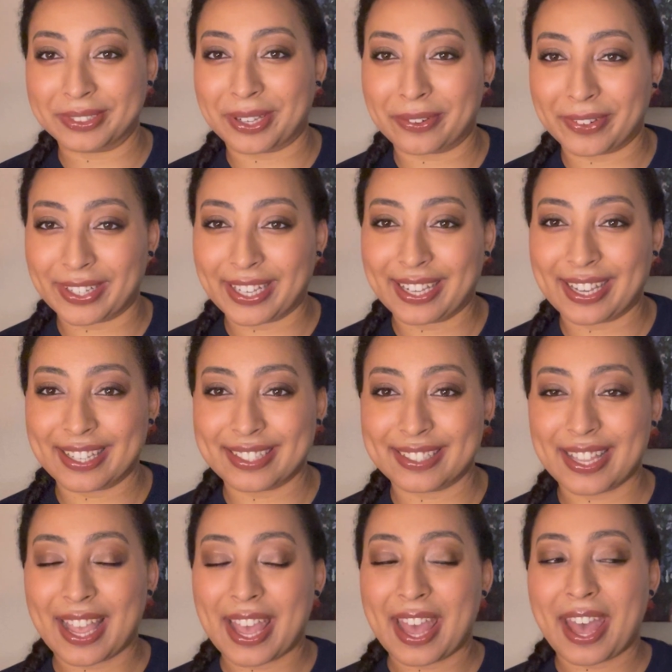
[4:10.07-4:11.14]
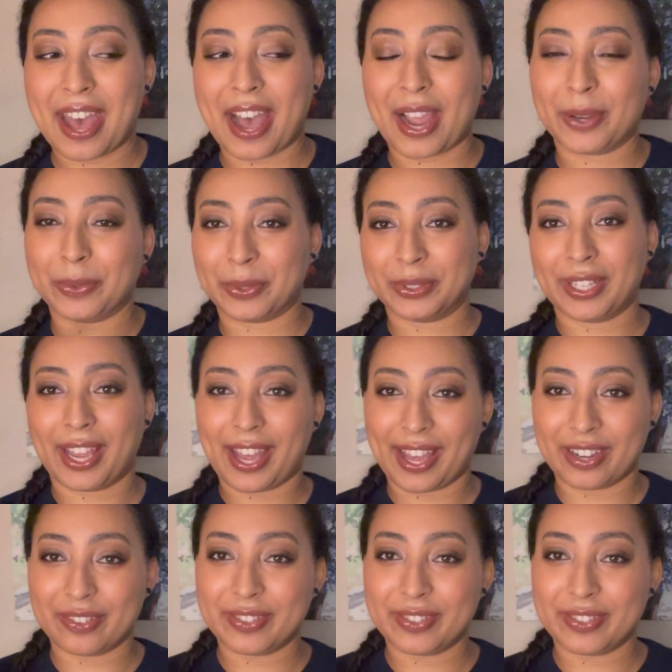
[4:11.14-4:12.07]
already because I rolled ahead of